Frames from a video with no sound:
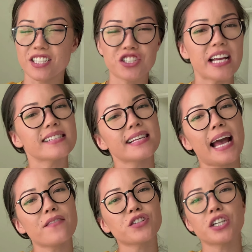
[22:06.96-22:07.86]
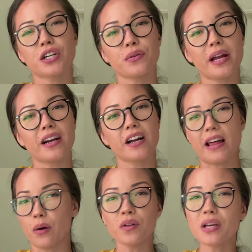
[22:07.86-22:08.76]
to chasing after a career
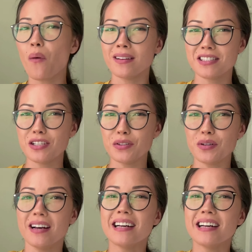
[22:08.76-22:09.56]
that only wants you